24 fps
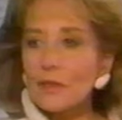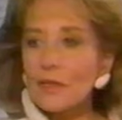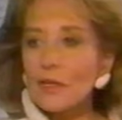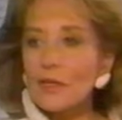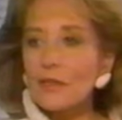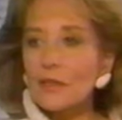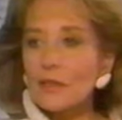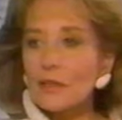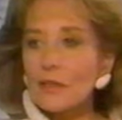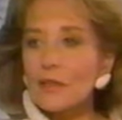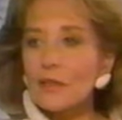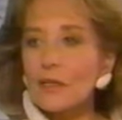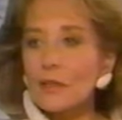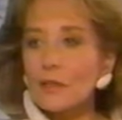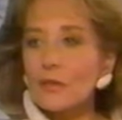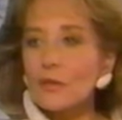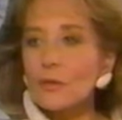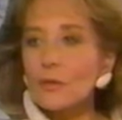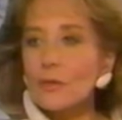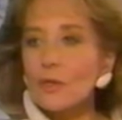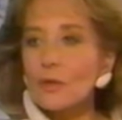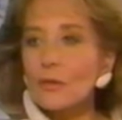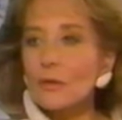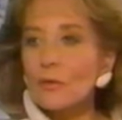that, that I
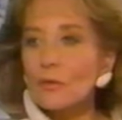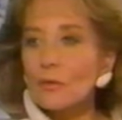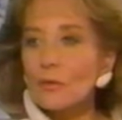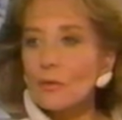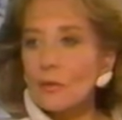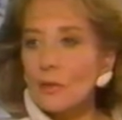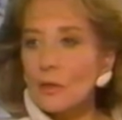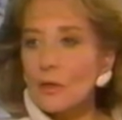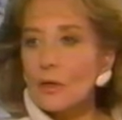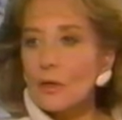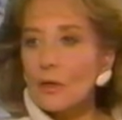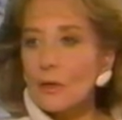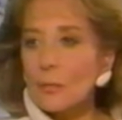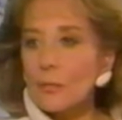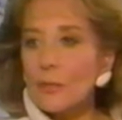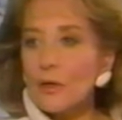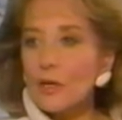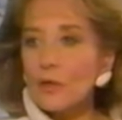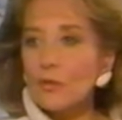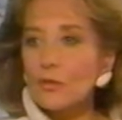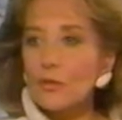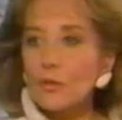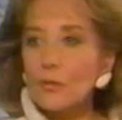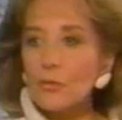do know yeah.
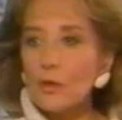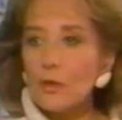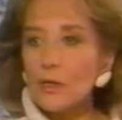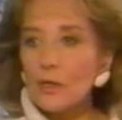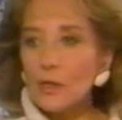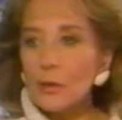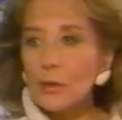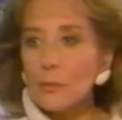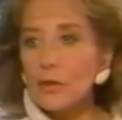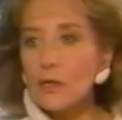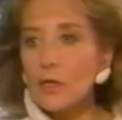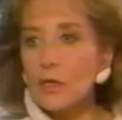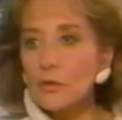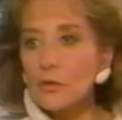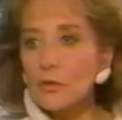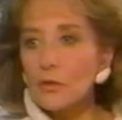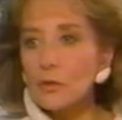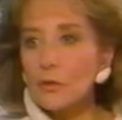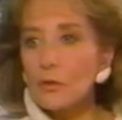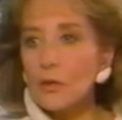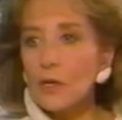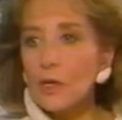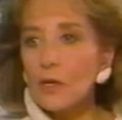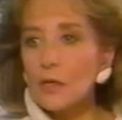about from reading about
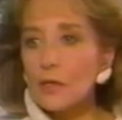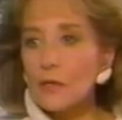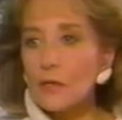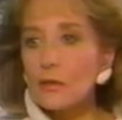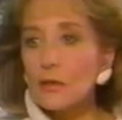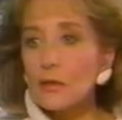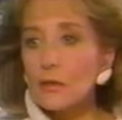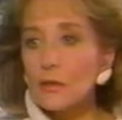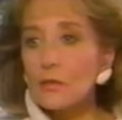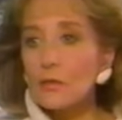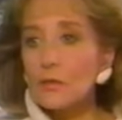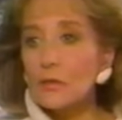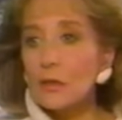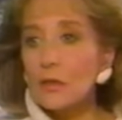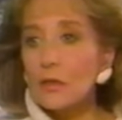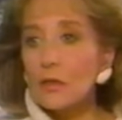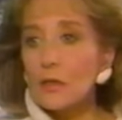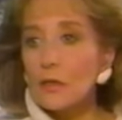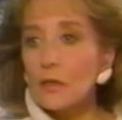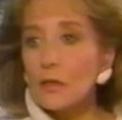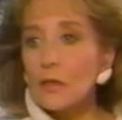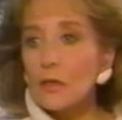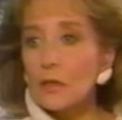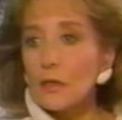you, and it is
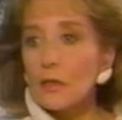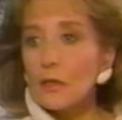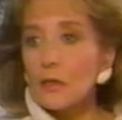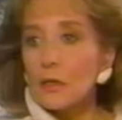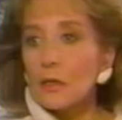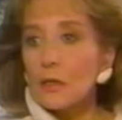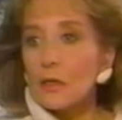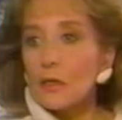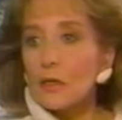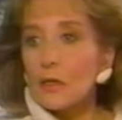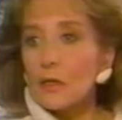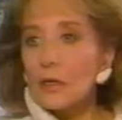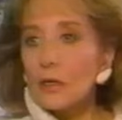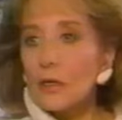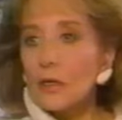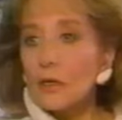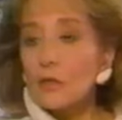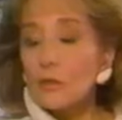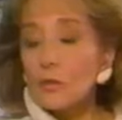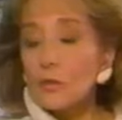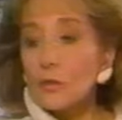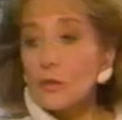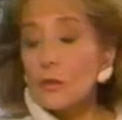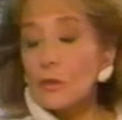
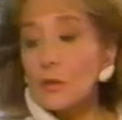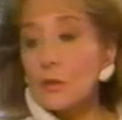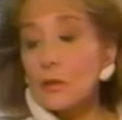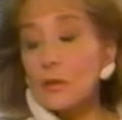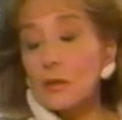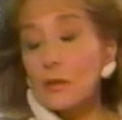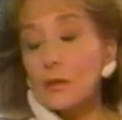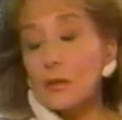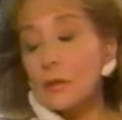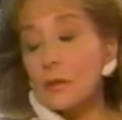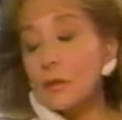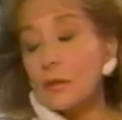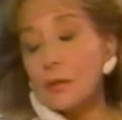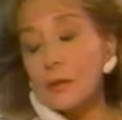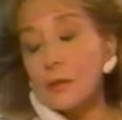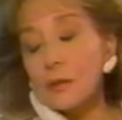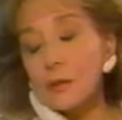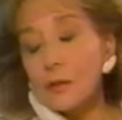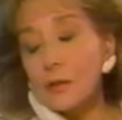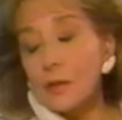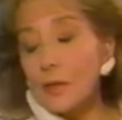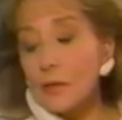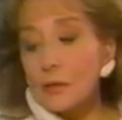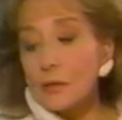it's,
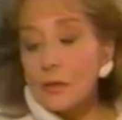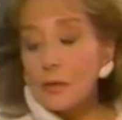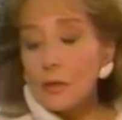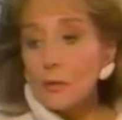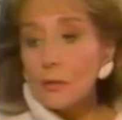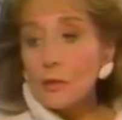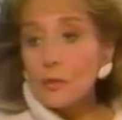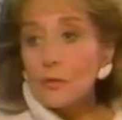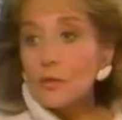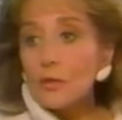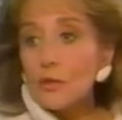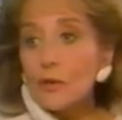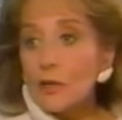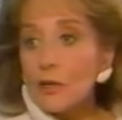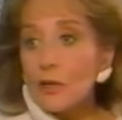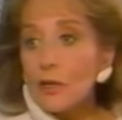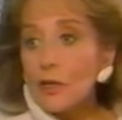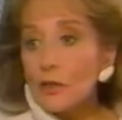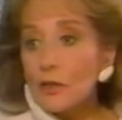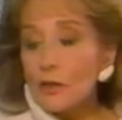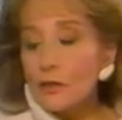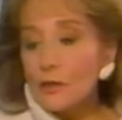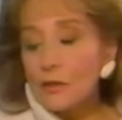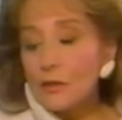I don't know, very
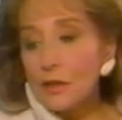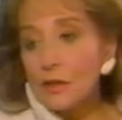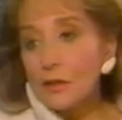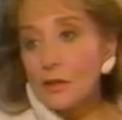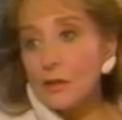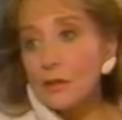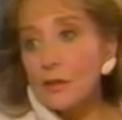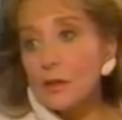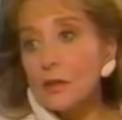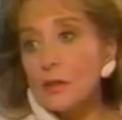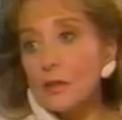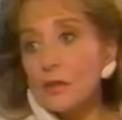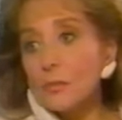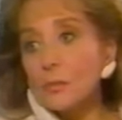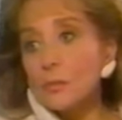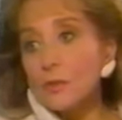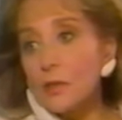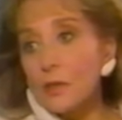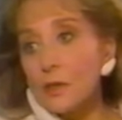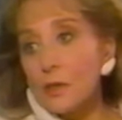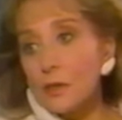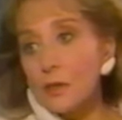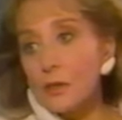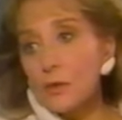odd to say the least, but
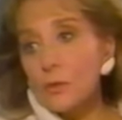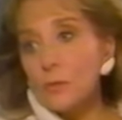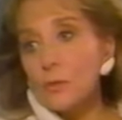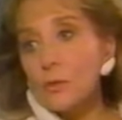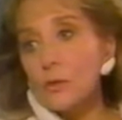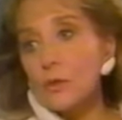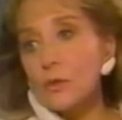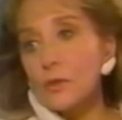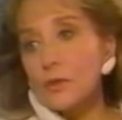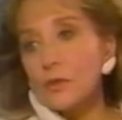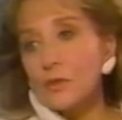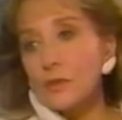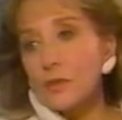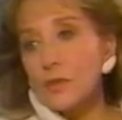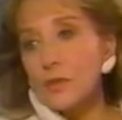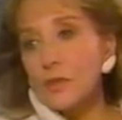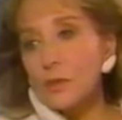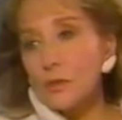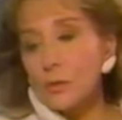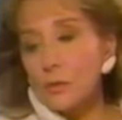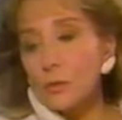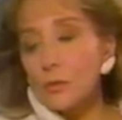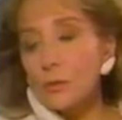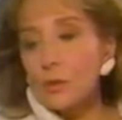here you were this
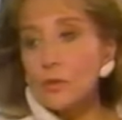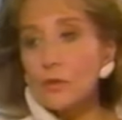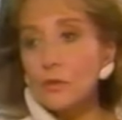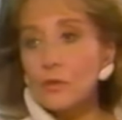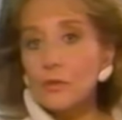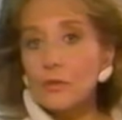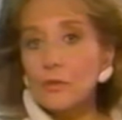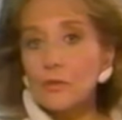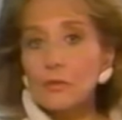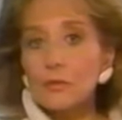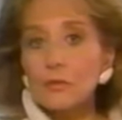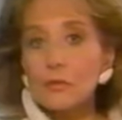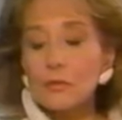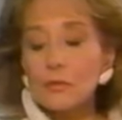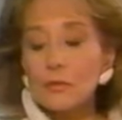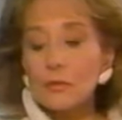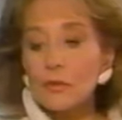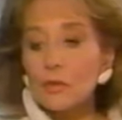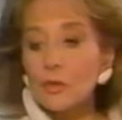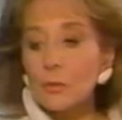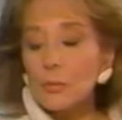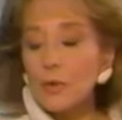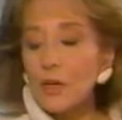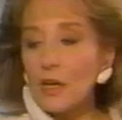kid who was,
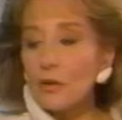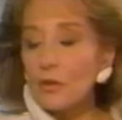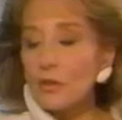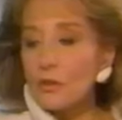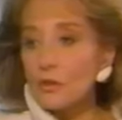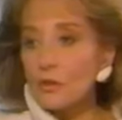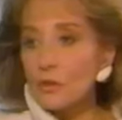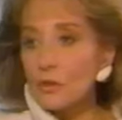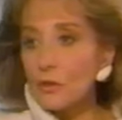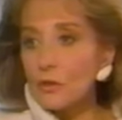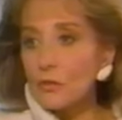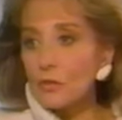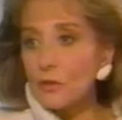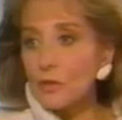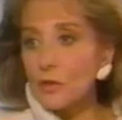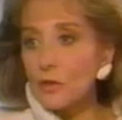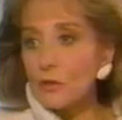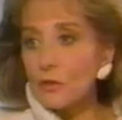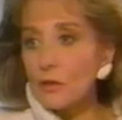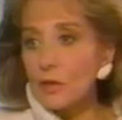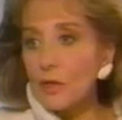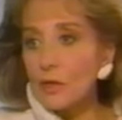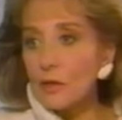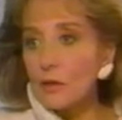your parents couldn't
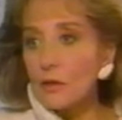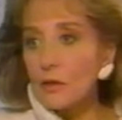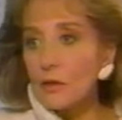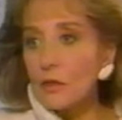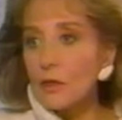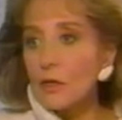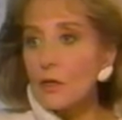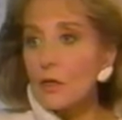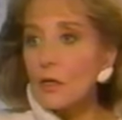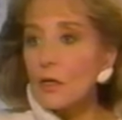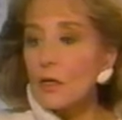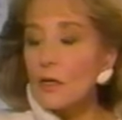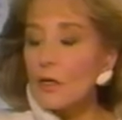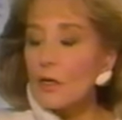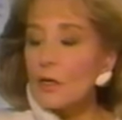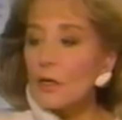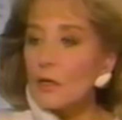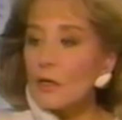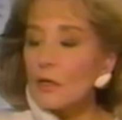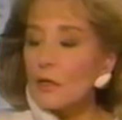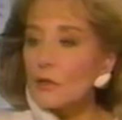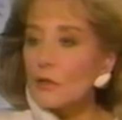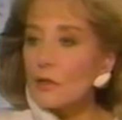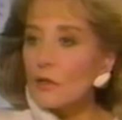figure out, mm -hmm.
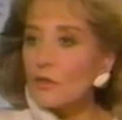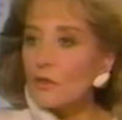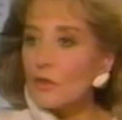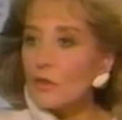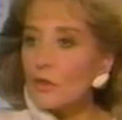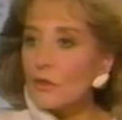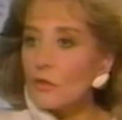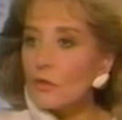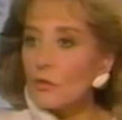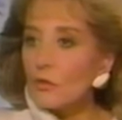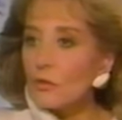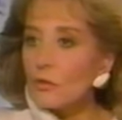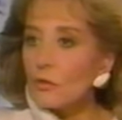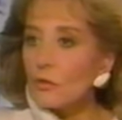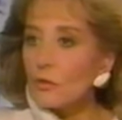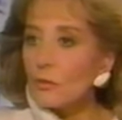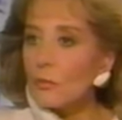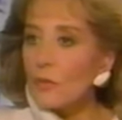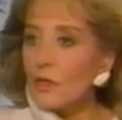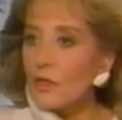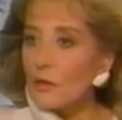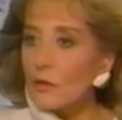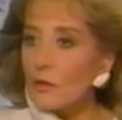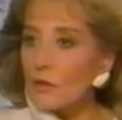and they sent you to a
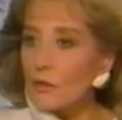mental